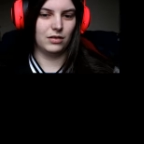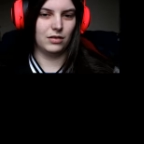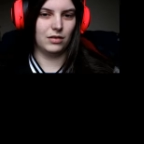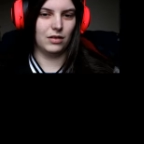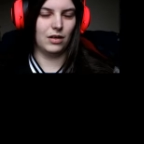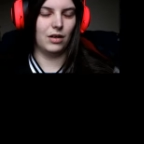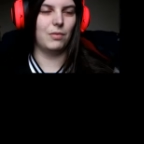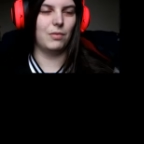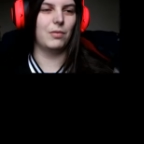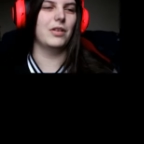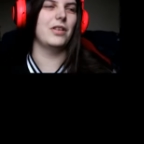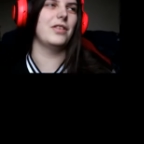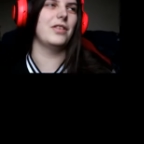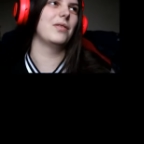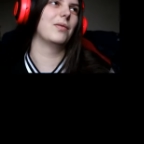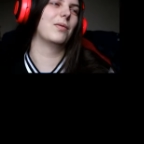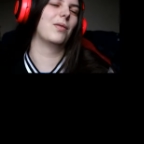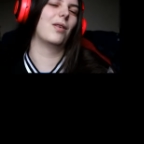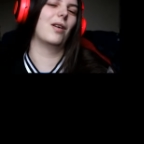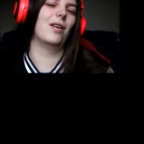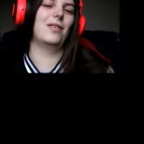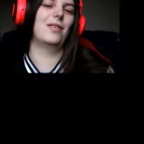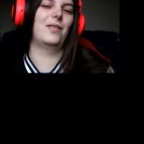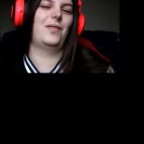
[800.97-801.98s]
Oh, what do you
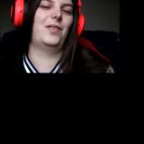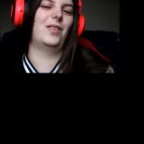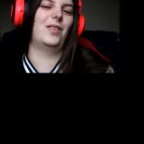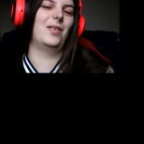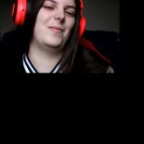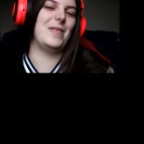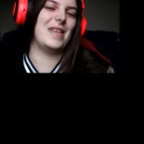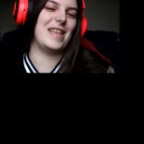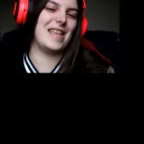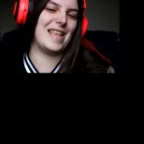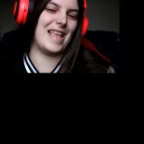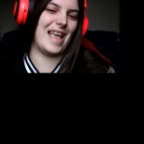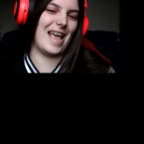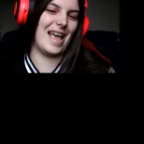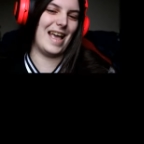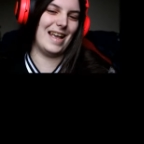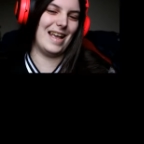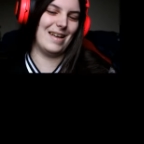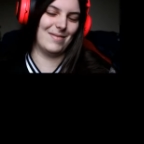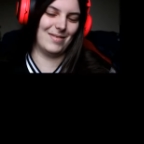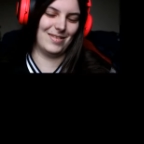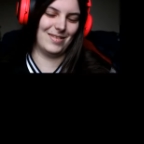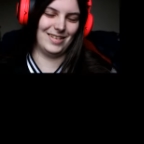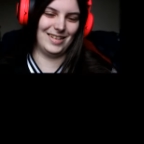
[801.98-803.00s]
want from me,
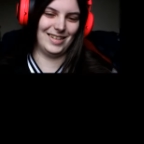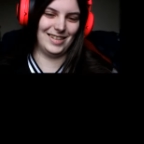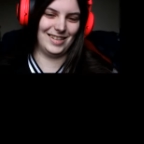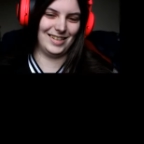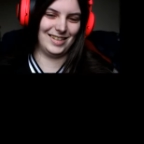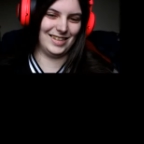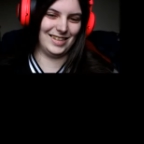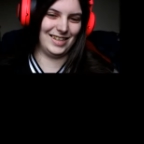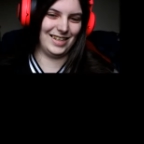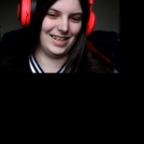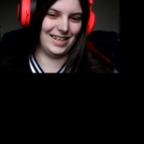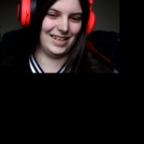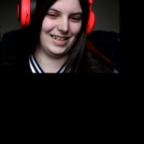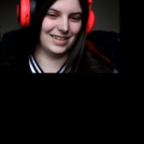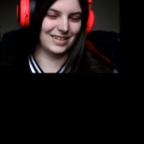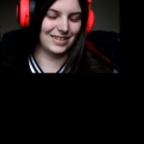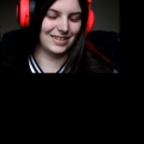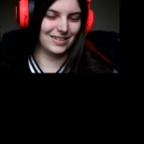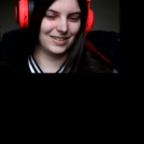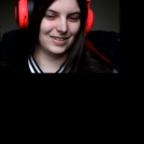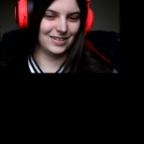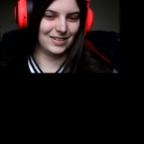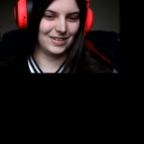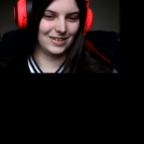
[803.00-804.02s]
game, honestly?
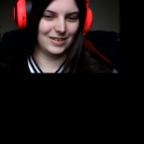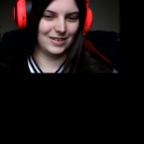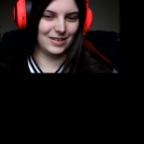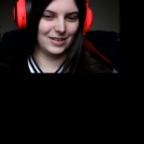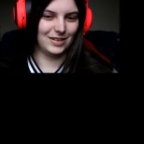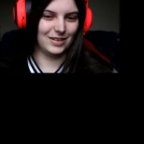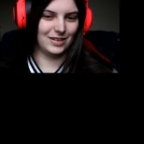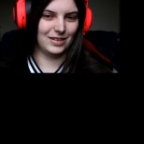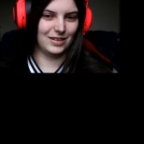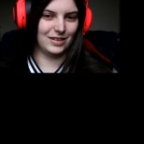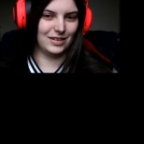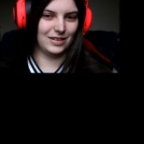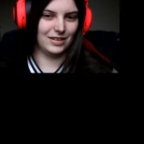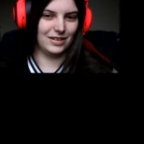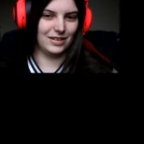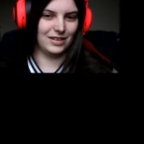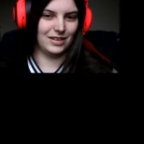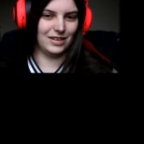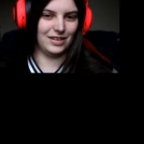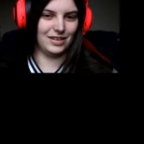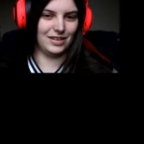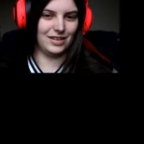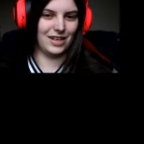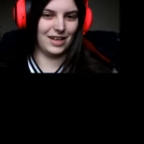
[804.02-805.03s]

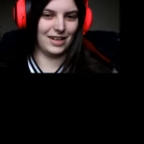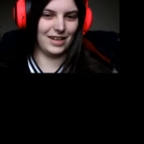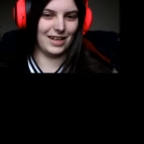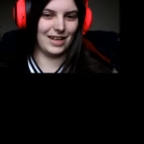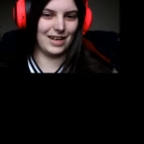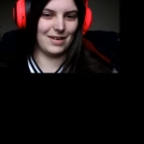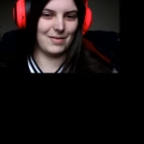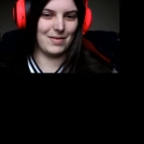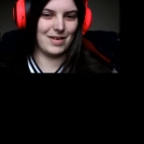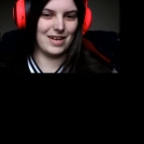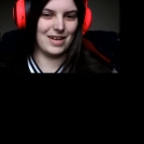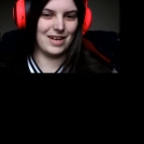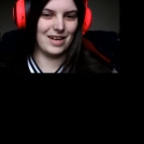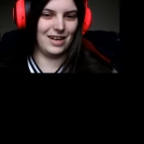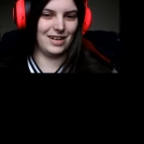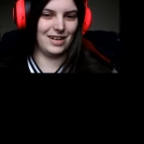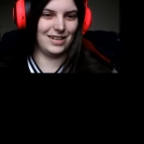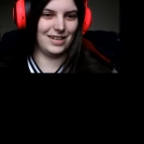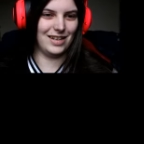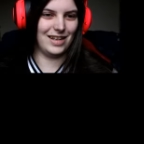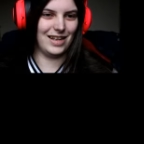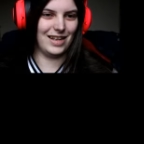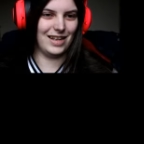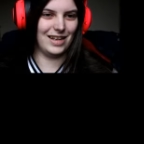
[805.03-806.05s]
There's nothing to be
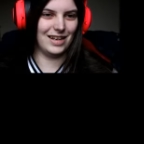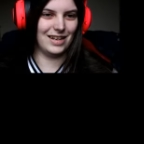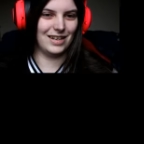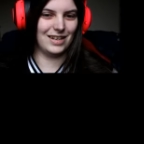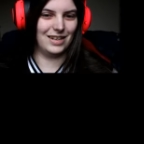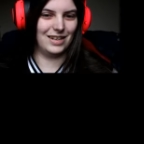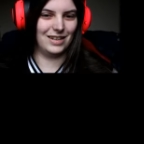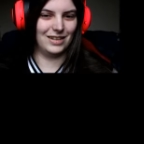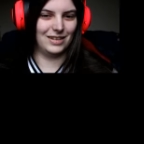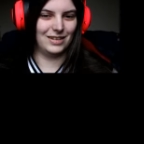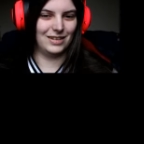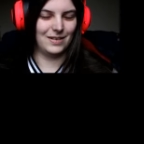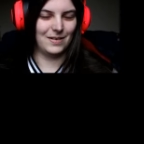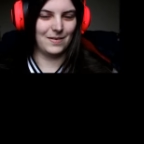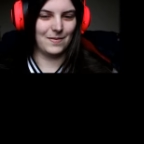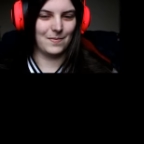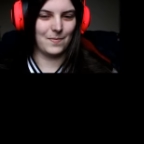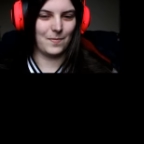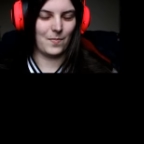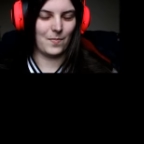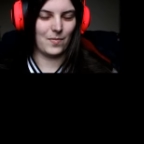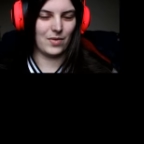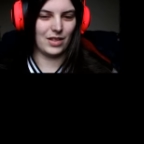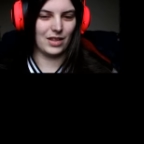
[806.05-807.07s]
done here.
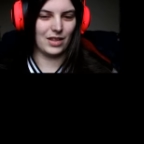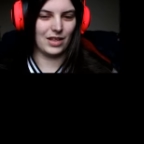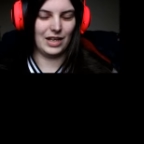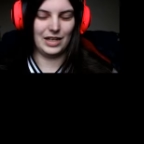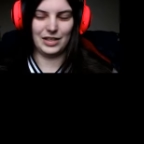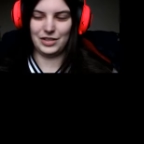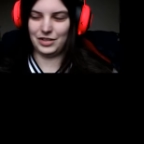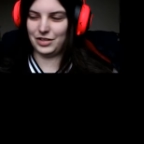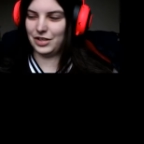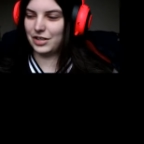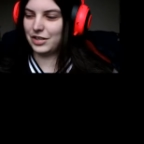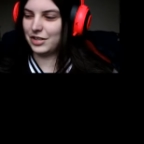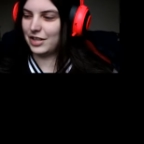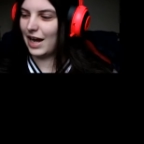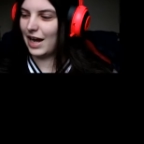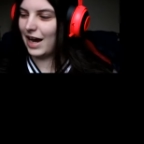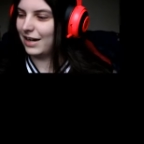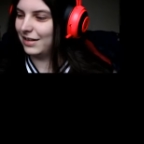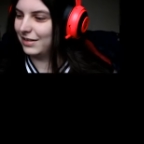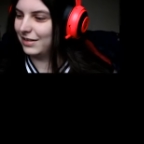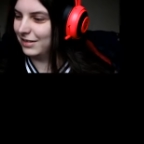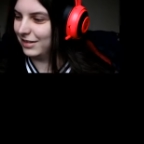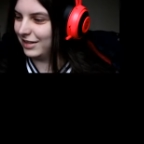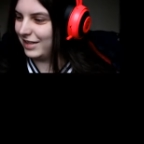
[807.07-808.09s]
It's just
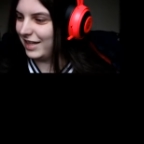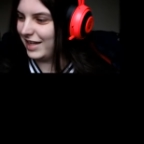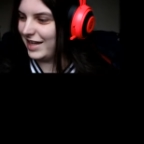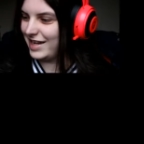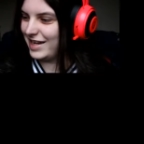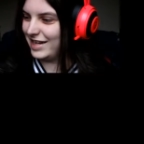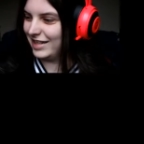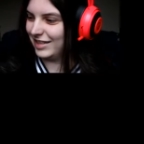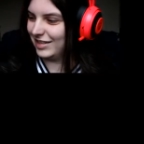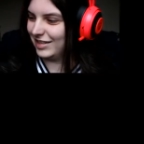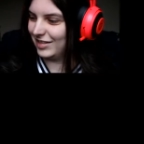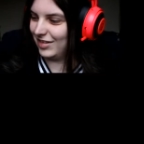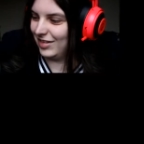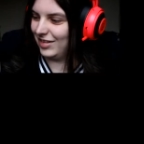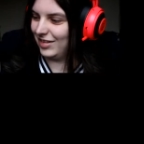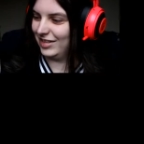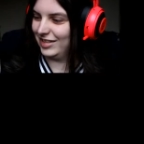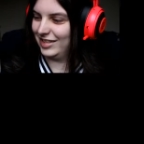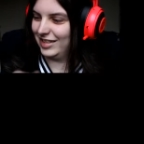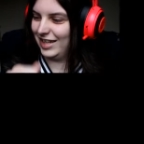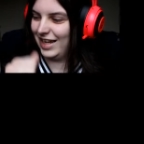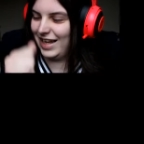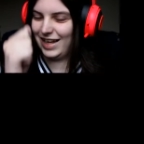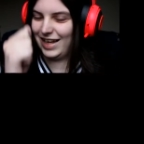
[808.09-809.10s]
arrow keys, that's all it
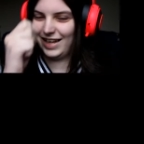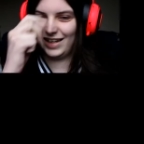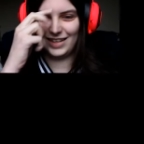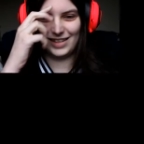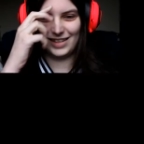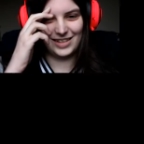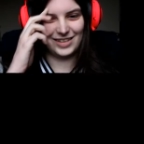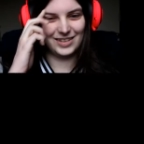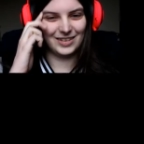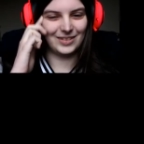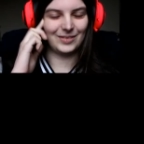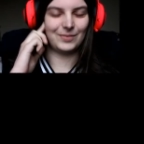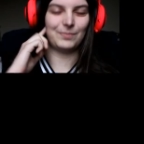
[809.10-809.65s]
says.